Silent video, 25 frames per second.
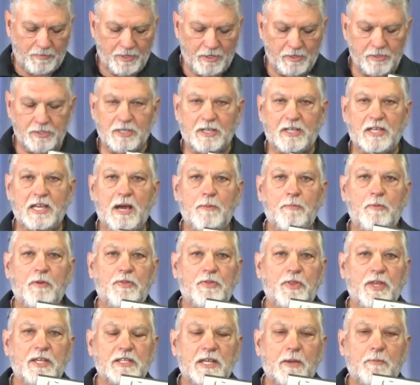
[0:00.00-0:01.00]
There's a couple
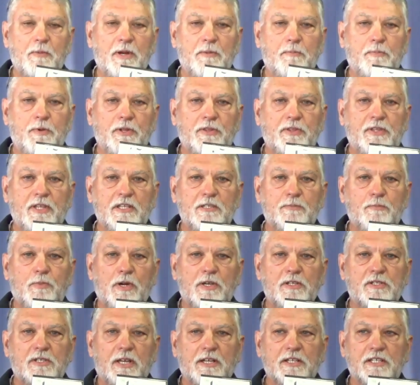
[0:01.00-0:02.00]
things. I'm going to put these
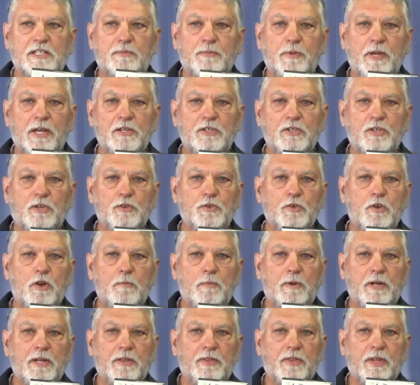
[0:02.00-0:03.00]
books on special.
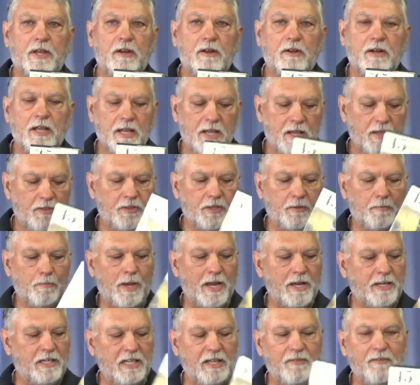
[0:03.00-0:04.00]
Normally, they're the,
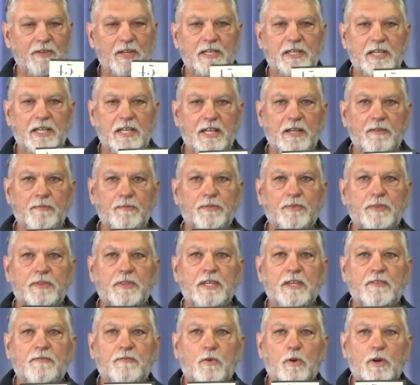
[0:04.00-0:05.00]
my DVD,
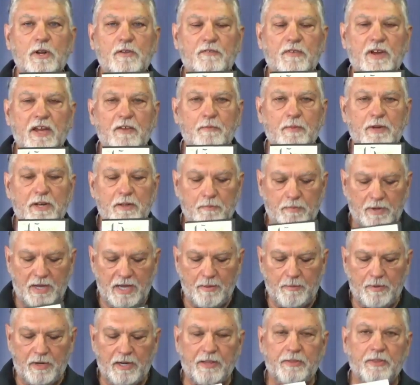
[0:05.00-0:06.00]
the 45 minute
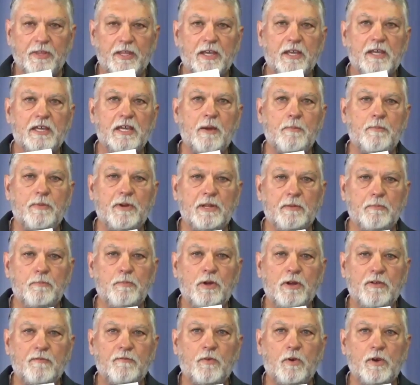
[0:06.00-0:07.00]
Bible, and the accompanying
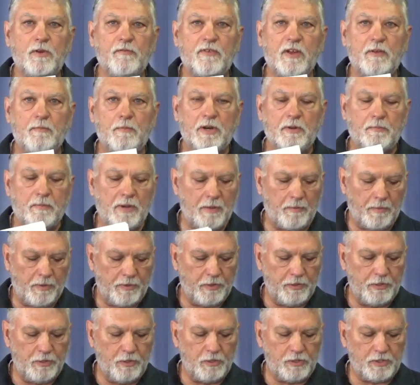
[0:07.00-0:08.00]
book, 45 minute Bible. They're
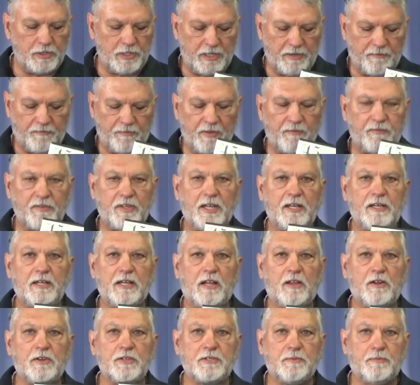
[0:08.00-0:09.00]
usually
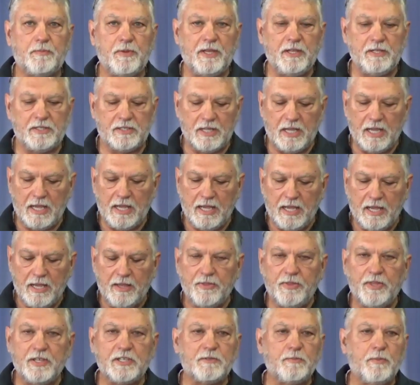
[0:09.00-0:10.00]
$15 a piece.
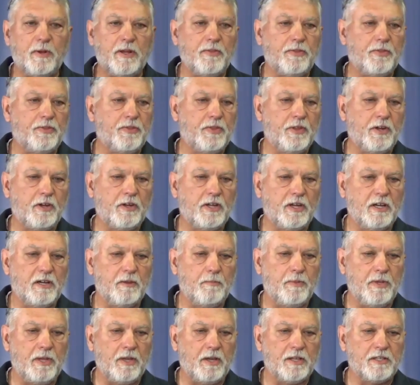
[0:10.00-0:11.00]
This month, they're going to
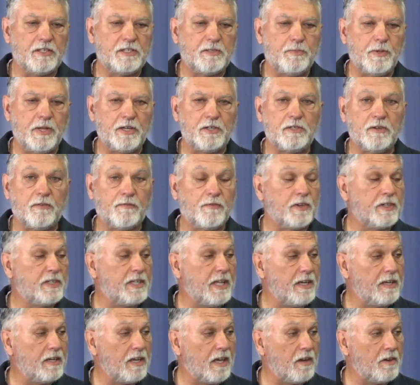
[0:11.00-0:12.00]
be on special for
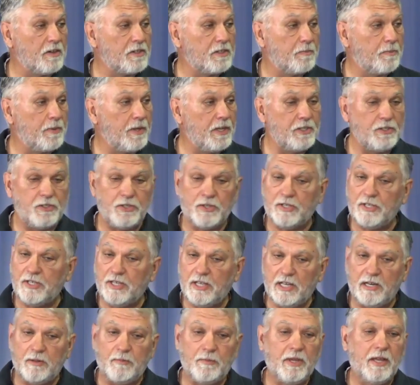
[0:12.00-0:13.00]
$10 a piece. You can
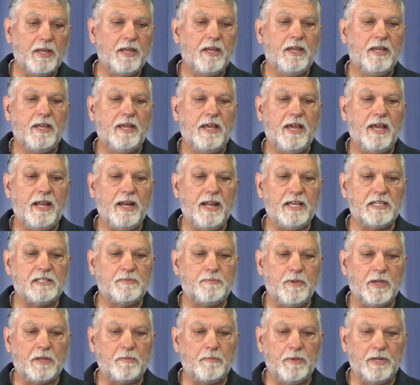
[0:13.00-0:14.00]
get them at
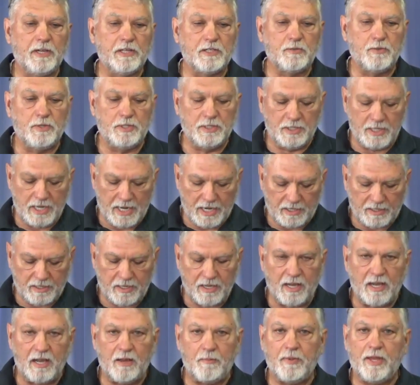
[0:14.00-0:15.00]

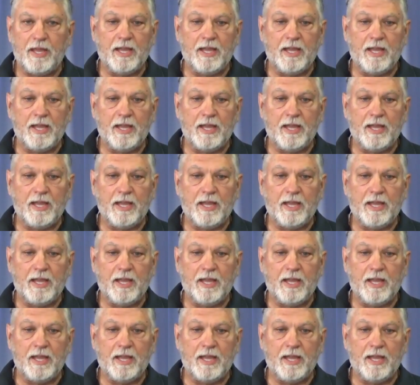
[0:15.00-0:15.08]
aspectministries.com.